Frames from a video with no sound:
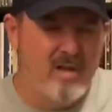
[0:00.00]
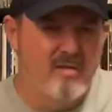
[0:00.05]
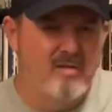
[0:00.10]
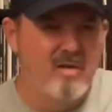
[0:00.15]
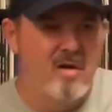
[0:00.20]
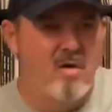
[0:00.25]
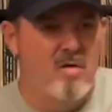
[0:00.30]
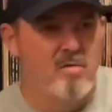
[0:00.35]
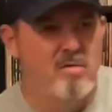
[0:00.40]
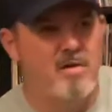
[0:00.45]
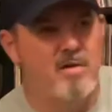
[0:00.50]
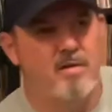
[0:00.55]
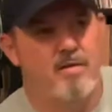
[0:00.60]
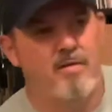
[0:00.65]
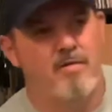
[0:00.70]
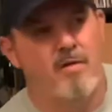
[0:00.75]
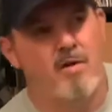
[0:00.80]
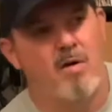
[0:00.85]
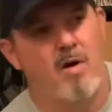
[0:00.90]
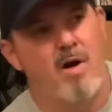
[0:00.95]
So
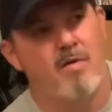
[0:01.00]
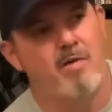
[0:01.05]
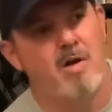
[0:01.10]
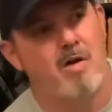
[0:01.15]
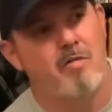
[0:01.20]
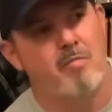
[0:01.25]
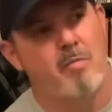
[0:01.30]
if you don't have enough